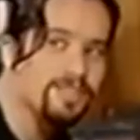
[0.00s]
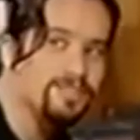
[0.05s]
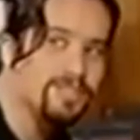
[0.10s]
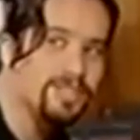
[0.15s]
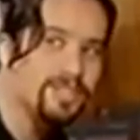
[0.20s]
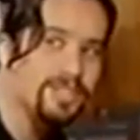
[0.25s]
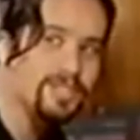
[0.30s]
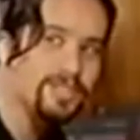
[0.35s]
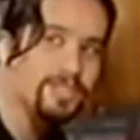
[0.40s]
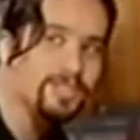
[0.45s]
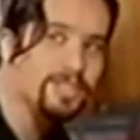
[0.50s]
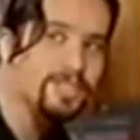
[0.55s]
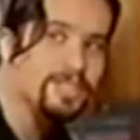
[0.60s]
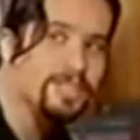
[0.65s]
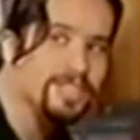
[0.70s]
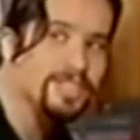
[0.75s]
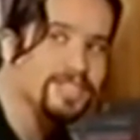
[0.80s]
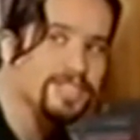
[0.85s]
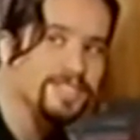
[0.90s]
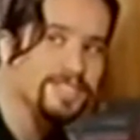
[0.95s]
if you can do it or
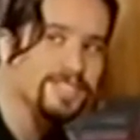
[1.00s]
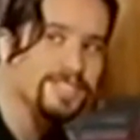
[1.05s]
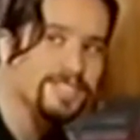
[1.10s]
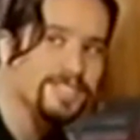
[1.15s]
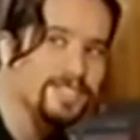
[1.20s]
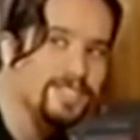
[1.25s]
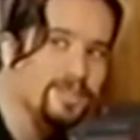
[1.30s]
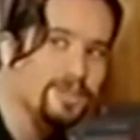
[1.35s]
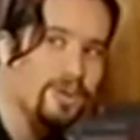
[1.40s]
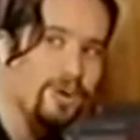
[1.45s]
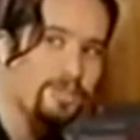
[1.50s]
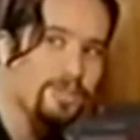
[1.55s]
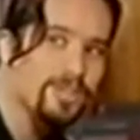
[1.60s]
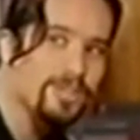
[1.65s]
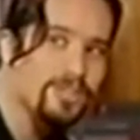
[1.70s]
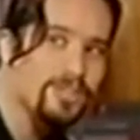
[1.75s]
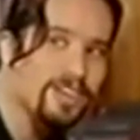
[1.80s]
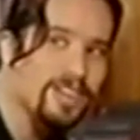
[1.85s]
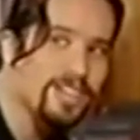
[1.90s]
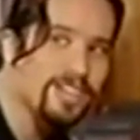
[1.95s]
not. No harm in
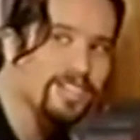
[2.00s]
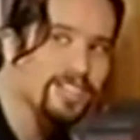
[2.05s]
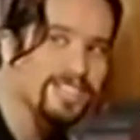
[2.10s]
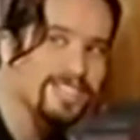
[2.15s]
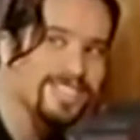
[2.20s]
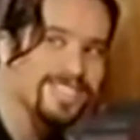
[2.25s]
trying.